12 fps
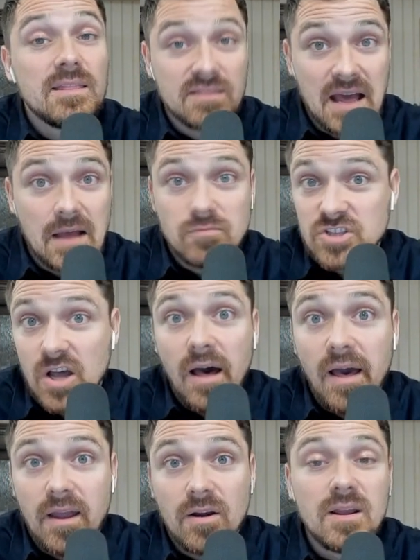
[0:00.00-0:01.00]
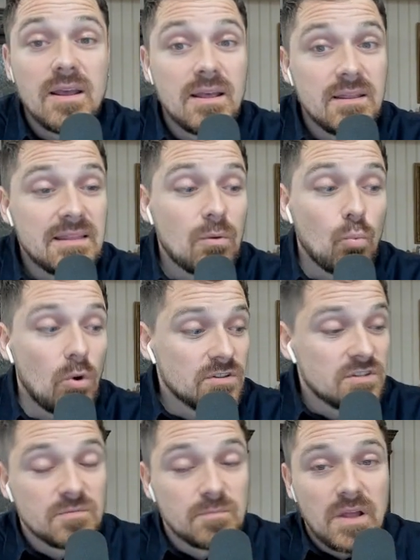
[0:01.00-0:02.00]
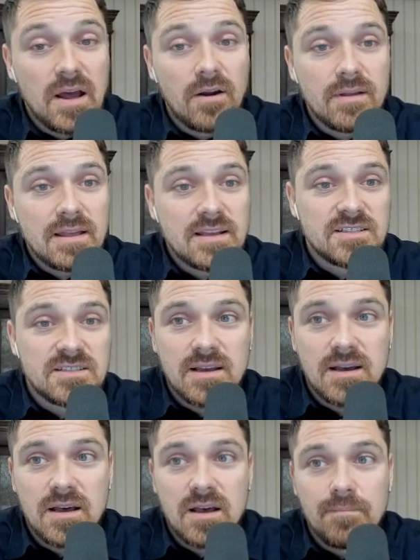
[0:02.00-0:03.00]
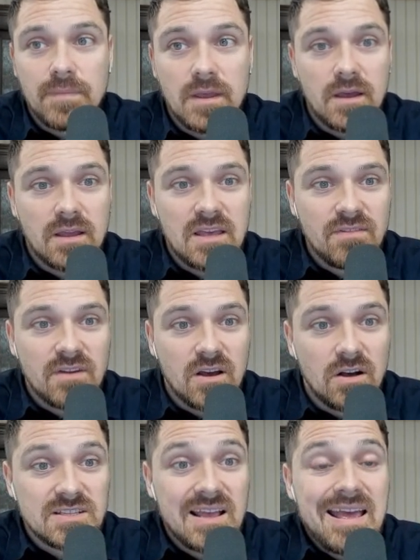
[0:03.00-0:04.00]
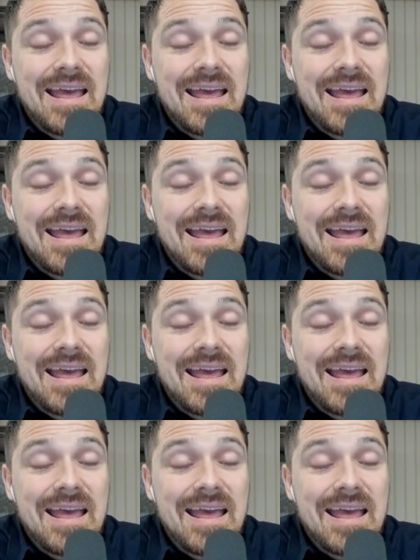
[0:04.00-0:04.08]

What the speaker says: times higher than what the supplier is giving us.